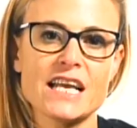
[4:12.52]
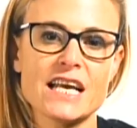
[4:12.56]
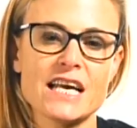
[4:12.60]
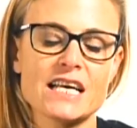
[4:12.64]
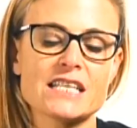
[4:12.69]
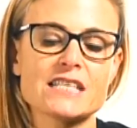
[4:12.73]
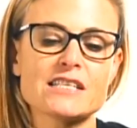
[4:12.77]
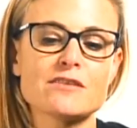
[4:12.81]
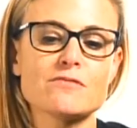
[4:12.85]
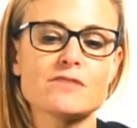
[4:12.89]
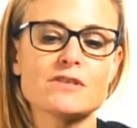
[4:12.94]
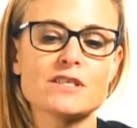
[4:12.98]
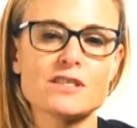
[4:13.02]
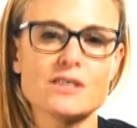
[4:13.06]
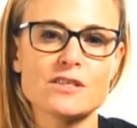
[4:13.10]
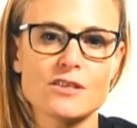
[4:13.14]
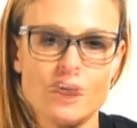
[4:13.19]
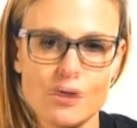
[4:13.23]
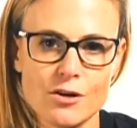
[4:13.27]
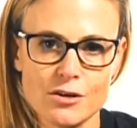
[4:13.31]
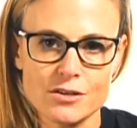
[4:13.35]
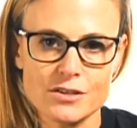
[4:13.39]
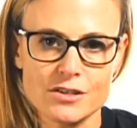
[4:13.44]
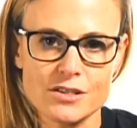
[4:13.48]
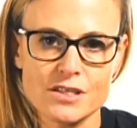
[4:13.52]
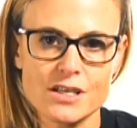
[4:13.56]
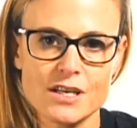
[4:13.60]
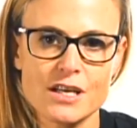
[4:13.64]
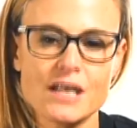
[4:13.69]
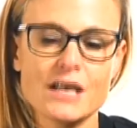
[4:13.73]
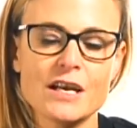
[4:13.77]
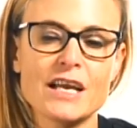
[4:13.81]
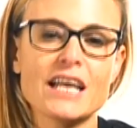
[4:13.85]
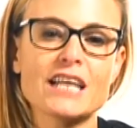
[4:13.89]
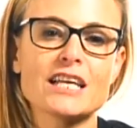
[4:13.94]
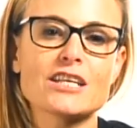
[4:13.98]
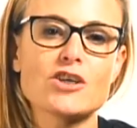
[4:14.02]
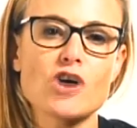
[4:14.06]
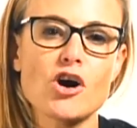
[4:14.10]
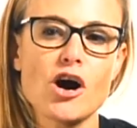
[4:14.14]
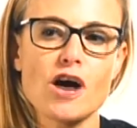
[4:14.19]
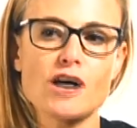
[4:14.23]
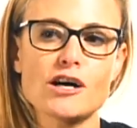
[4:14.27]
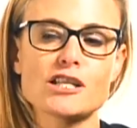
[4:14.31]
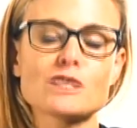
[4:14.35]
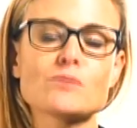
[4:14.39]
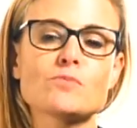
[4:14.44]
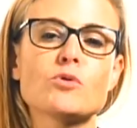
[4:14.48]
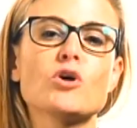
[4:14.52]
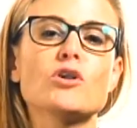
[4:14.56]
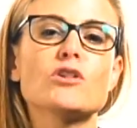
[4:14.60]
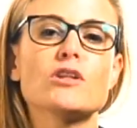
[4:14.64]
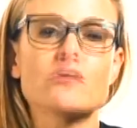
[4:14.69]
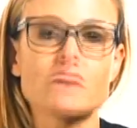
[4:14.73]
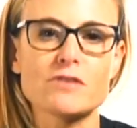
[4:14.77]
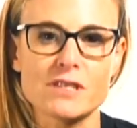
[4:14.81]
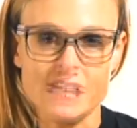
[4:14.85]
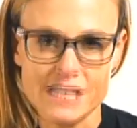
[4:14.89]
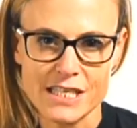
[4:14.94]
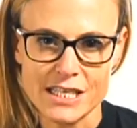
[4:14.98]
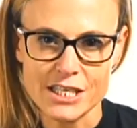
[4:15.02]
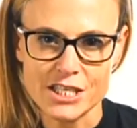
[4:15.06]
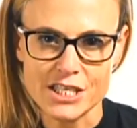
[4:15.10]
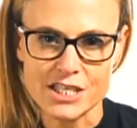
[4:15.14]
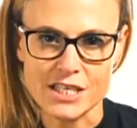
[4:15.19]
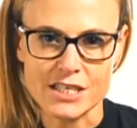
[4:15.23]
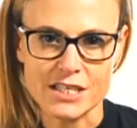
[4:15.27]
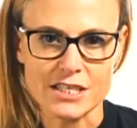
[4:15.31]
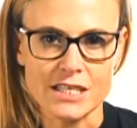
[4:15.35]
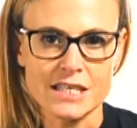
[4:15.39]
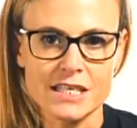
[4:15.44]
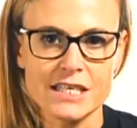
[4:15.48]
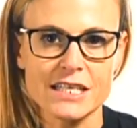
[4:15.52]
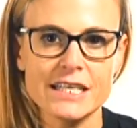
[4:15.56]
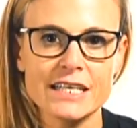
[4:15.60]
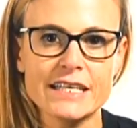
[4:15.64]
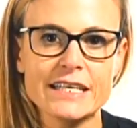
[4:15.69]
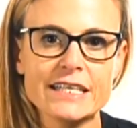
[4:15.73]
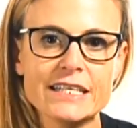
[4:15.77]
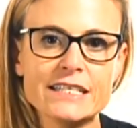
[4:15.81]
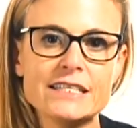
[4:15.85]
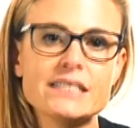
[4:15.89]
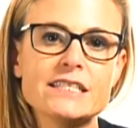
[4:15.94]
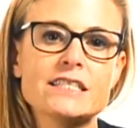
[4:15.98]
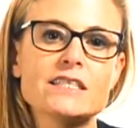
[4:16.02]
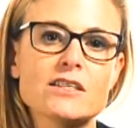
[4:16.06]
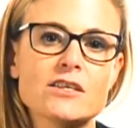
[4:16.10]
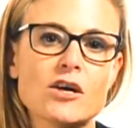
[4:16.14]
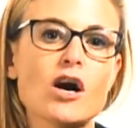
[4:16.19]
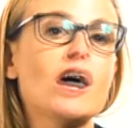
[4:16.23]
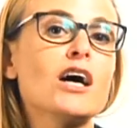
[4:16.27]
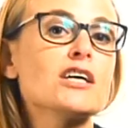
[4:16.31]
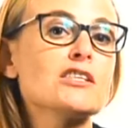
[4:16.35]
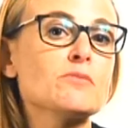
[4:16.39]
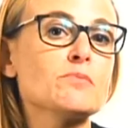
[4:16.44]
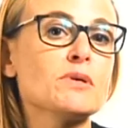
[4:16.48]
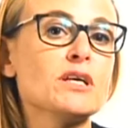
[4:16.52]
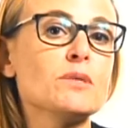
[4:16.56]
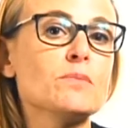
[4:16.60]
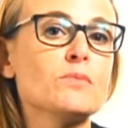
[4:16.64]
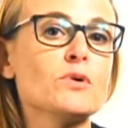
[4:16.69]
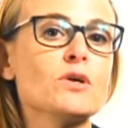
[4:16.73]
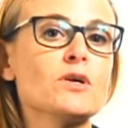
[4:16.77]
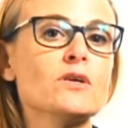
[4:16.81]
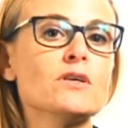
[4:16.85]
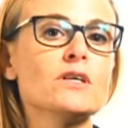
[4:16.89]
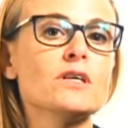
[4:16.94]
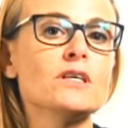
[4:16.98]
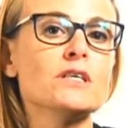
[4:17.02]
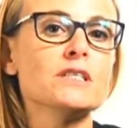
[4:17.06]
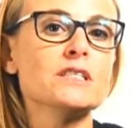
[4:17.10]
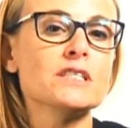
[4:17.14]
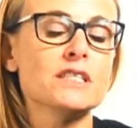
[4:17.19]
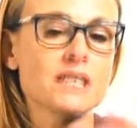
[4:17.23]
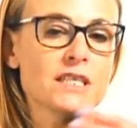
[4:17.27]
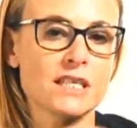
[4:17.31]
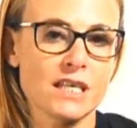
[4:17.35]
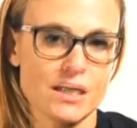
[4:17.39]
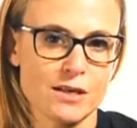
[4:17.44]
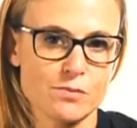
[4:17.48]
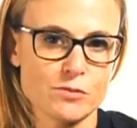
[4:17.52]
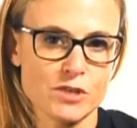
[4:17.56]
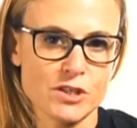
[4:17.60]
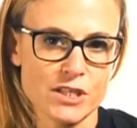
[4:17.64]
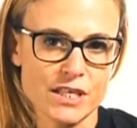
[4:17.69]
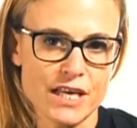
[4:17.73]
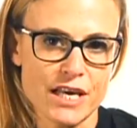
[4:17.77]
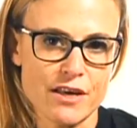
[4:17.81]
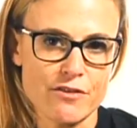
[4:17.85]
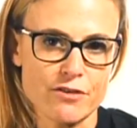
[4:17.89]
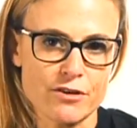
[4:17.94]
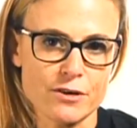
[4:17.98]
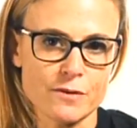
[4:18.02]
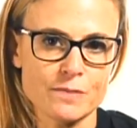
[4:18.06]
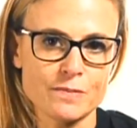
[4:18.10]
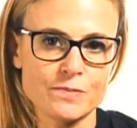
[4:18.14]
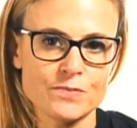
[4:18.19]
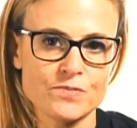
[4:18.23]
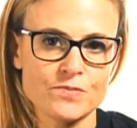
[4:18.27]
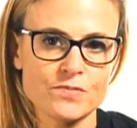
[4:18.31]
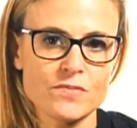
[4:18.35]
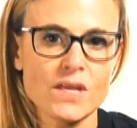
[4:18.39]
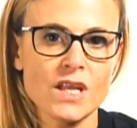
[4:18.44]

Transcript: and as a result, it caused polarization. It didn't cause people to come together.